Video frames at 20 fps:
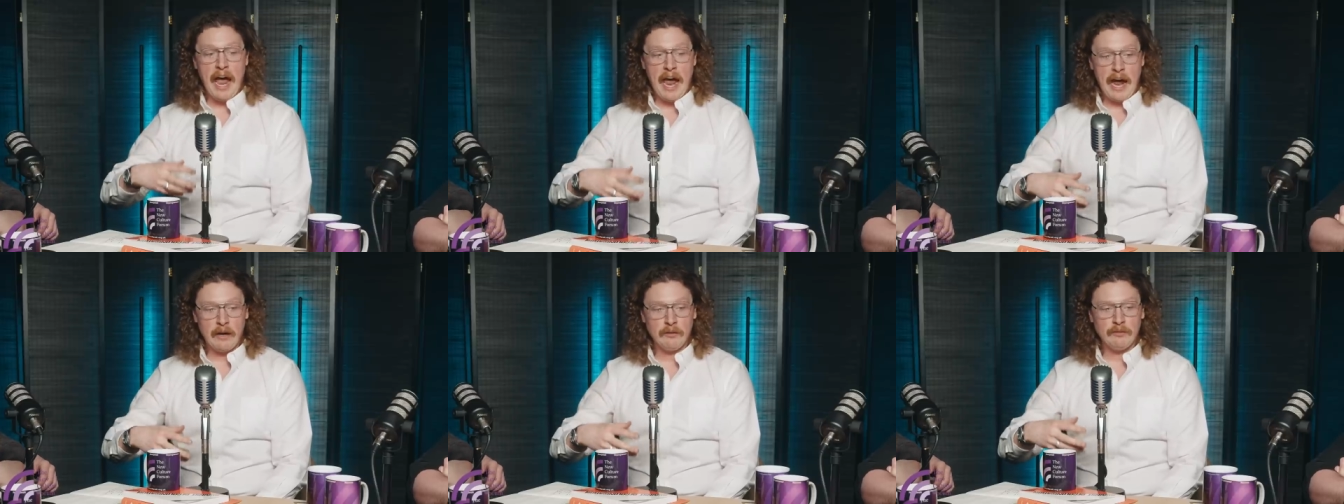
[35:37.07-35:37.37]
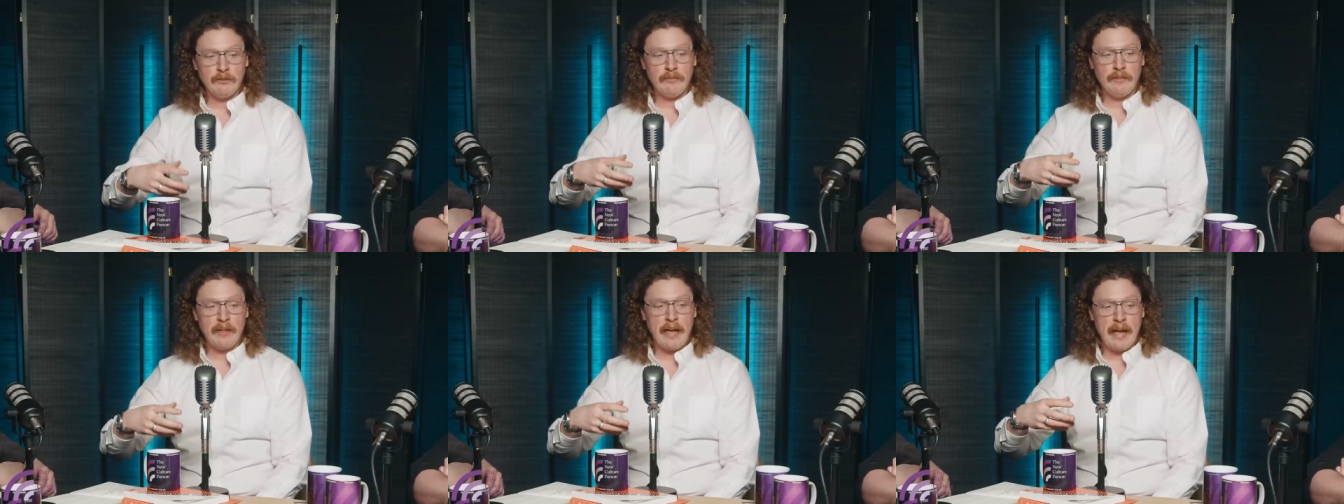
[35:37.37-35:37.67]

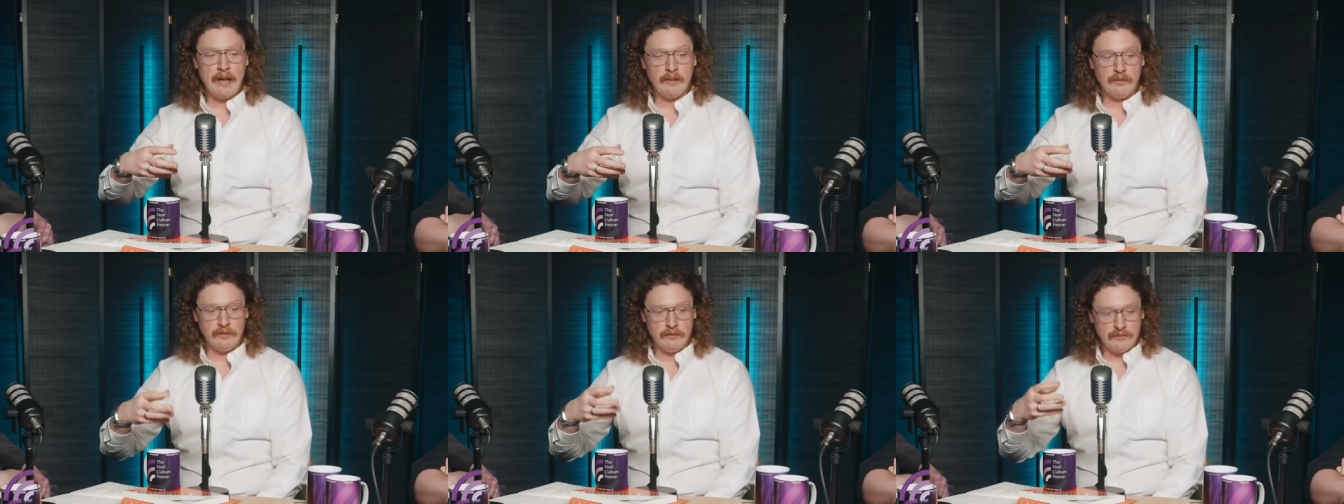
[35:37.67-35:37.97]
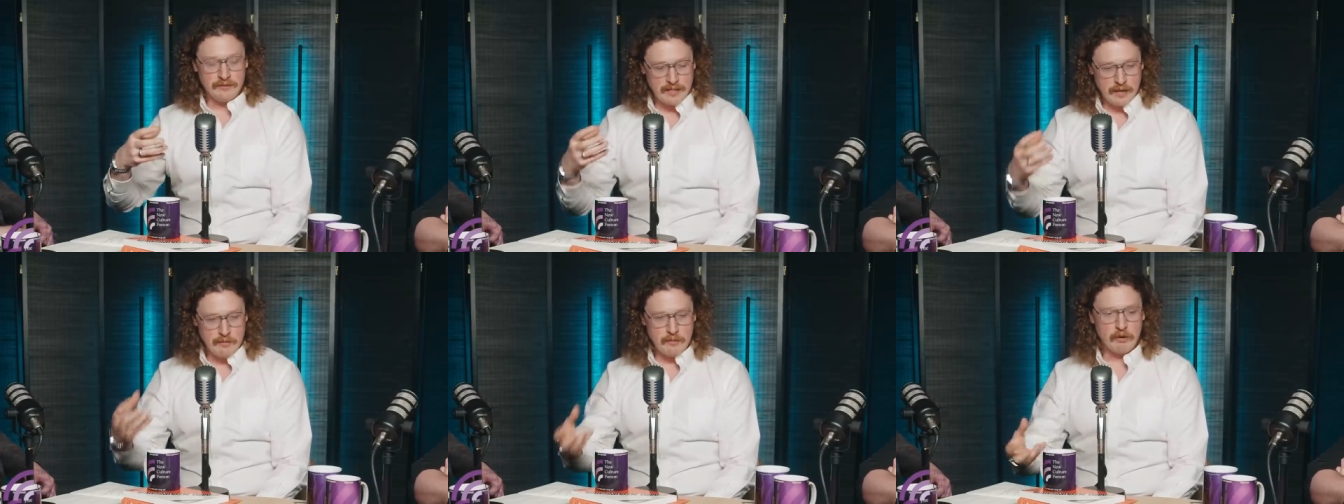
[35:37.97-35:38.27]
out of the hands
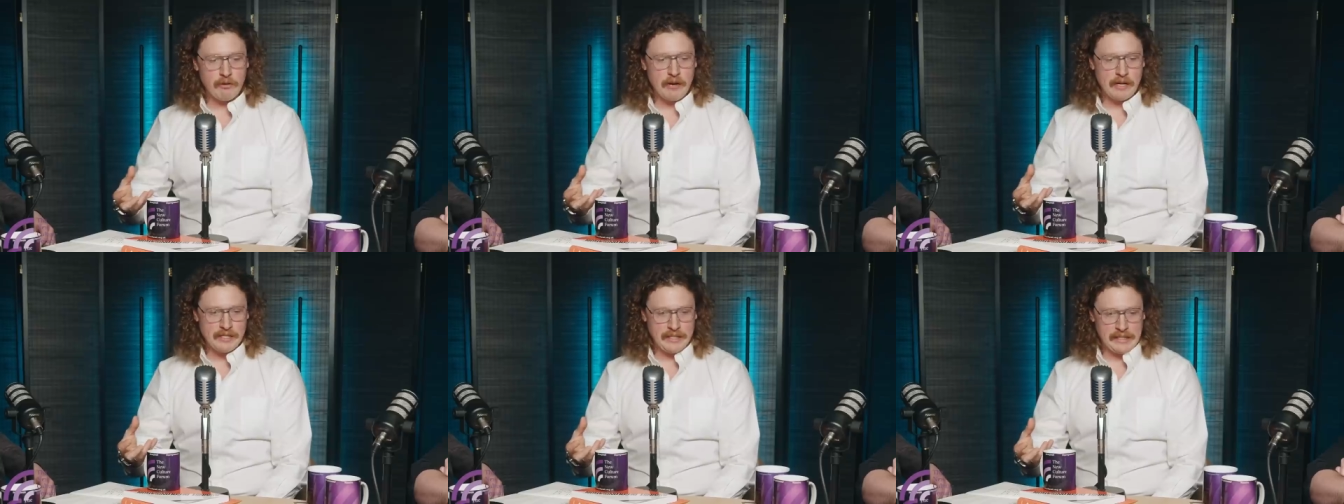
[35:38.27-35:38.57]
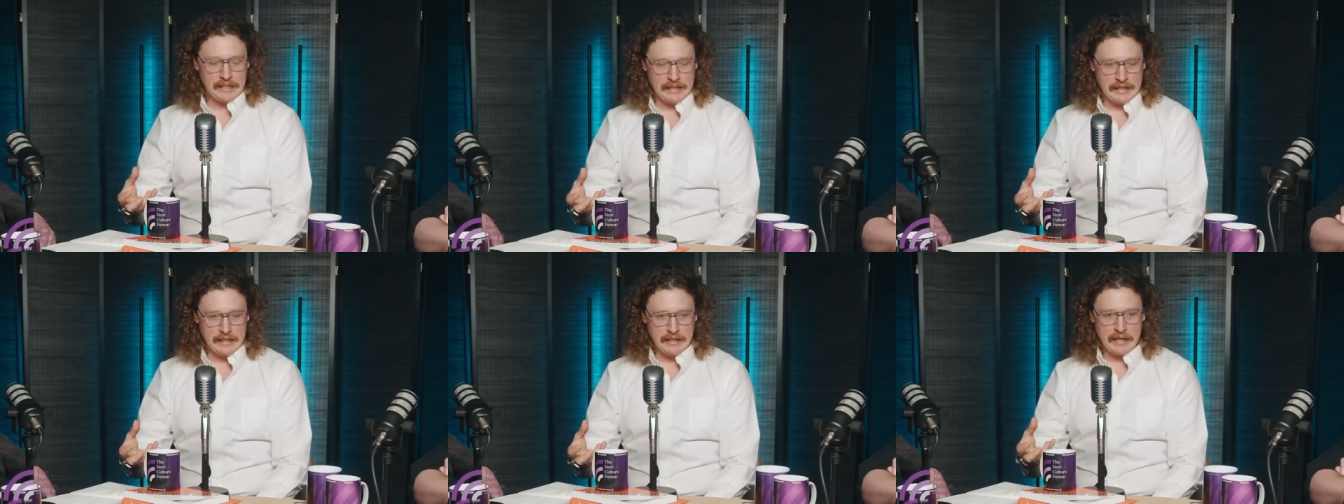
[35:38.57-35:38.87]
of
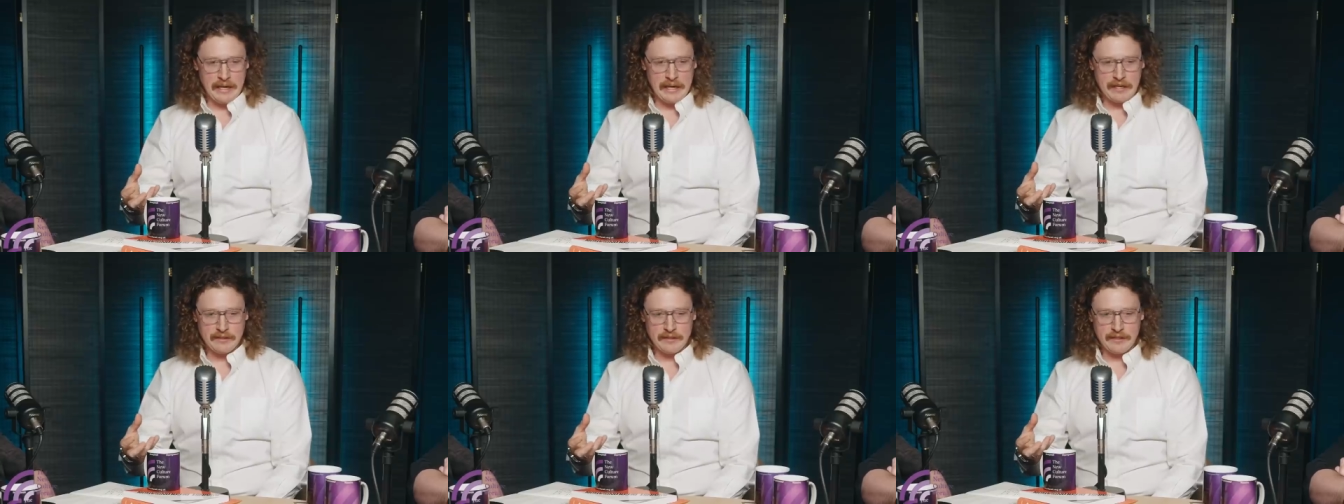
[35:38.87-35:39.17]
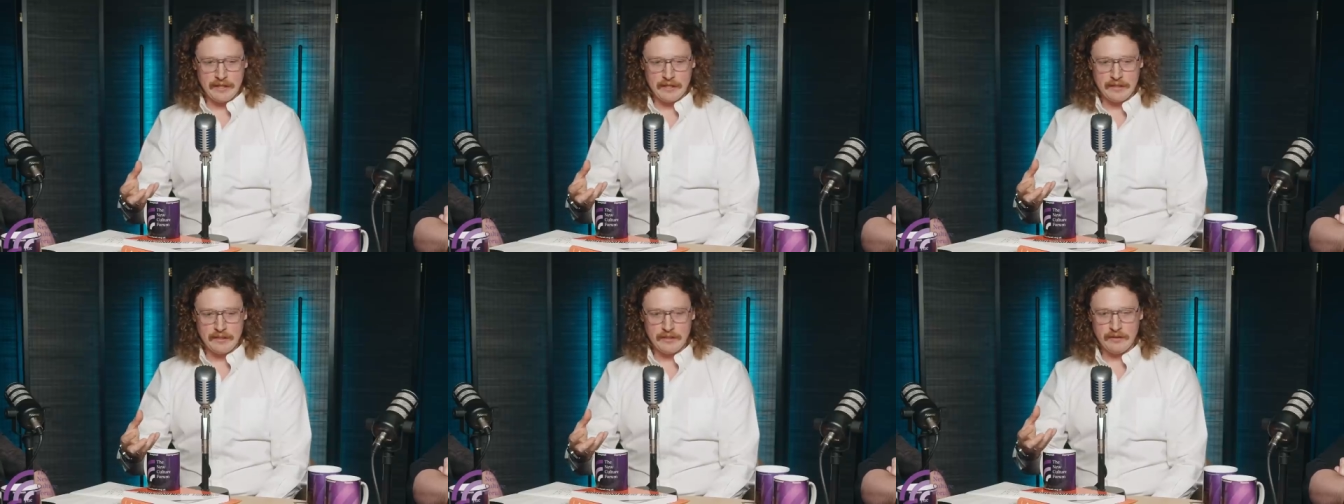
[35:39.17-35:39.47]
democratically
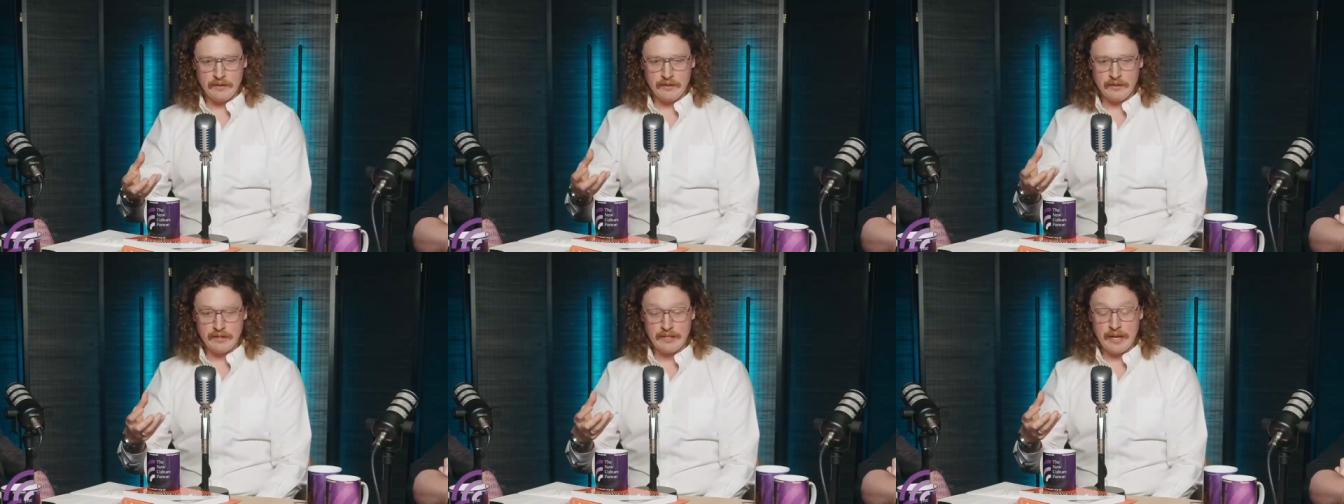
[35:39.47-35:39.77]
elected,